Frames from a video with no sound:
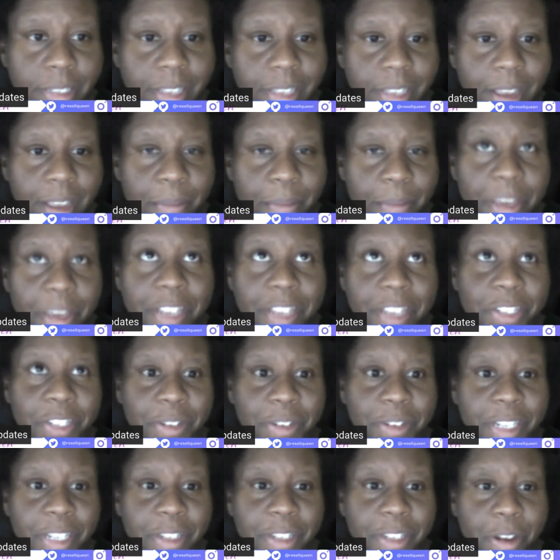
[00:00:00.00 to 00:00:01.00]
making sure I
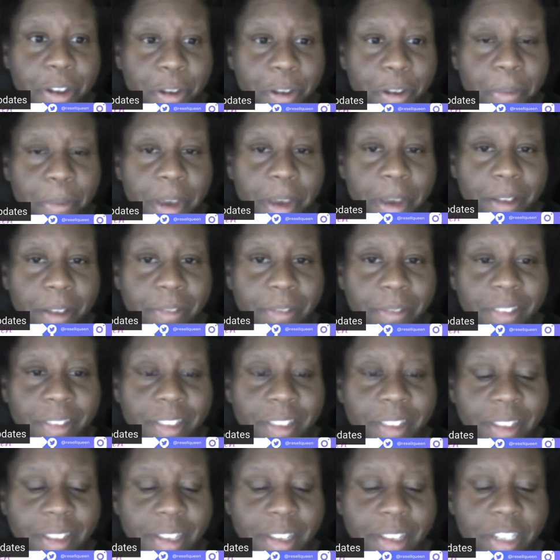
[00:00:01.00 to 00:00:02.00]
talk about
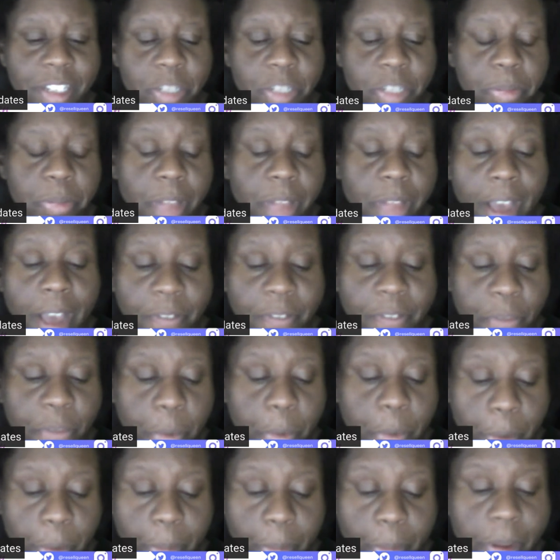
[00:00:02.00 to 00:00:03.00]
each
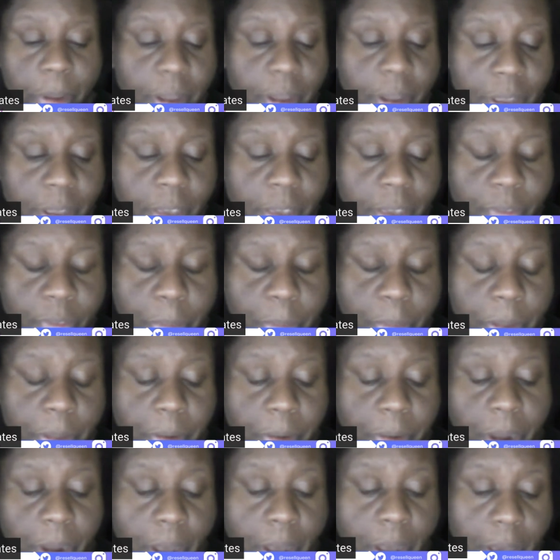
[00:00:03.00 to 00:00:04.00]
platform, give them their
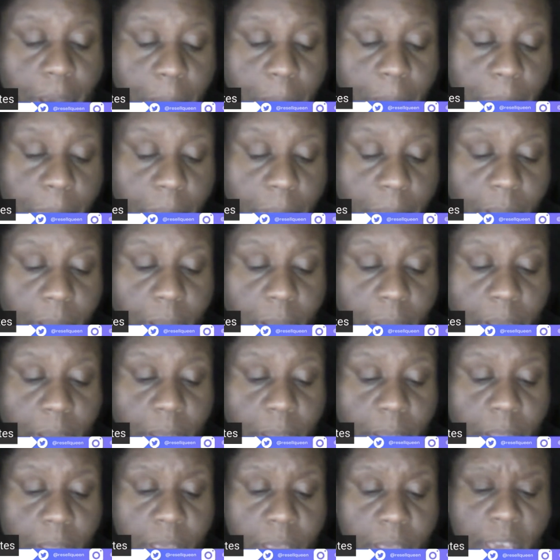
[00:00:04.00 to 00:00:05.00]
time.
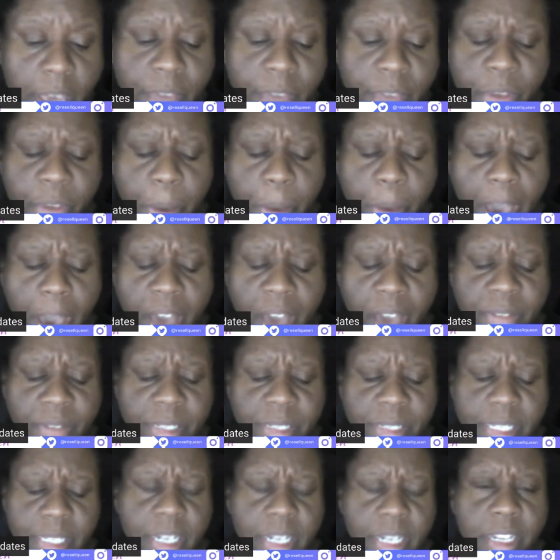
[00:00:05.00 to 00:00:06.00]
If you haven't
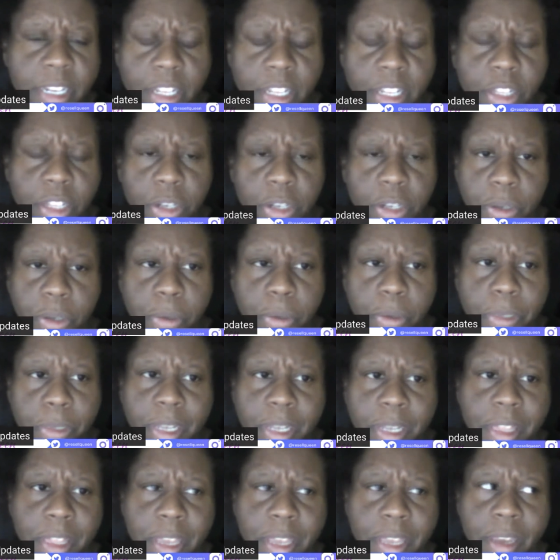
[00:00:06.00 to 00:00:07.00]
seen it in the news, I
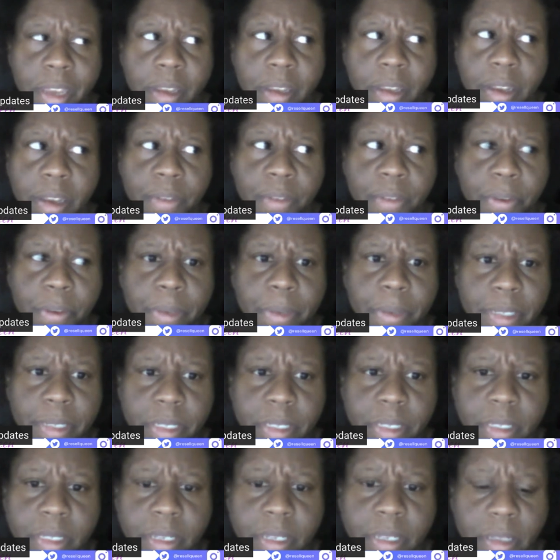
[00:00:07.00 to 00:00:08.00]
think everyone's
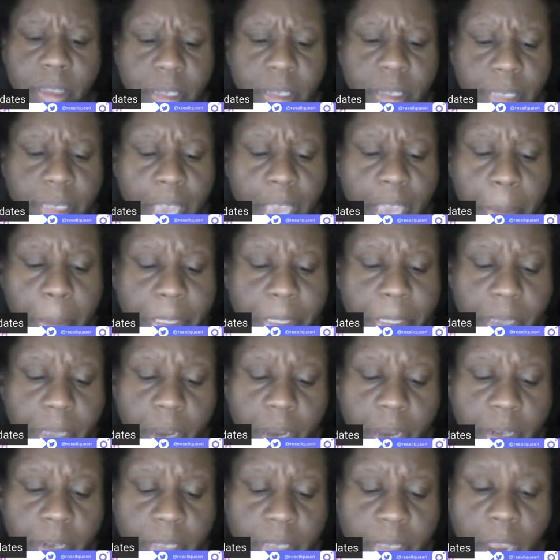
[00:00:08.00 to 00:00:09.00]
seen this. Amazon
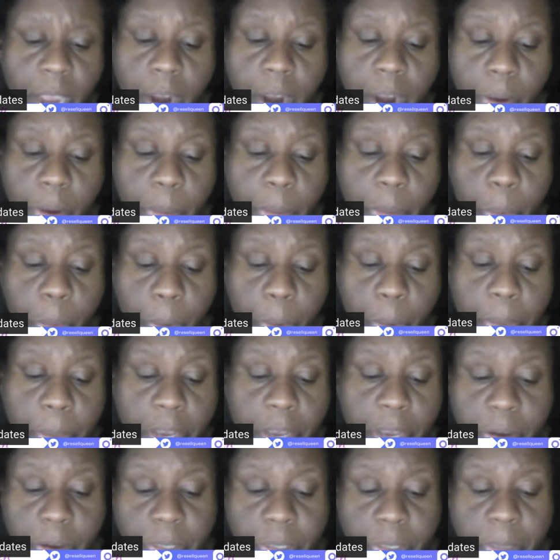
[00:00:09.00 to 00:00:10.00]
is hiring more
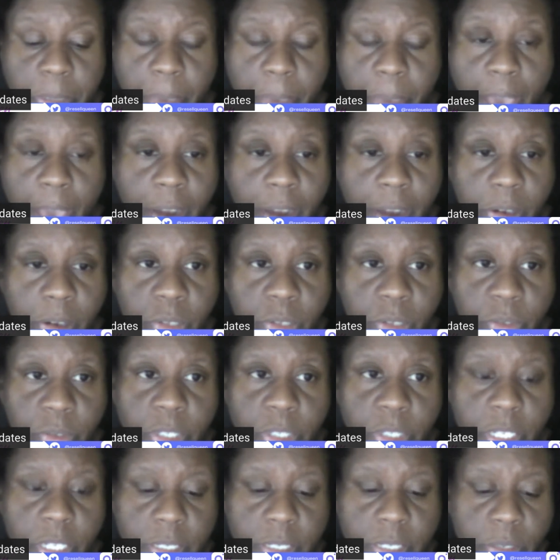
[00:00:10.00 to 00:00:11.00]
pickers and packers for
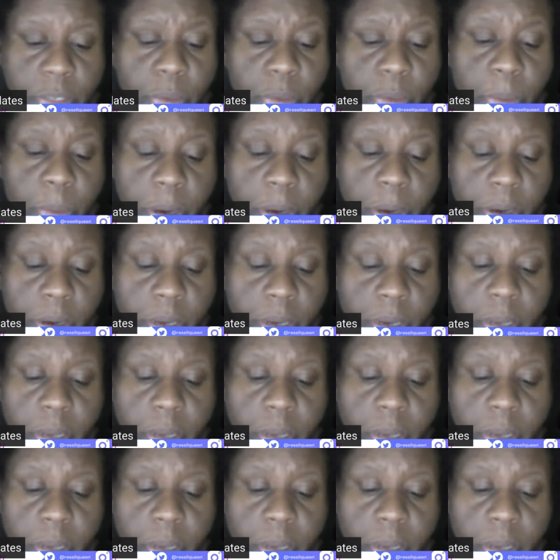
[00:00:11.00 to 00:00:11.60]
seasonal work.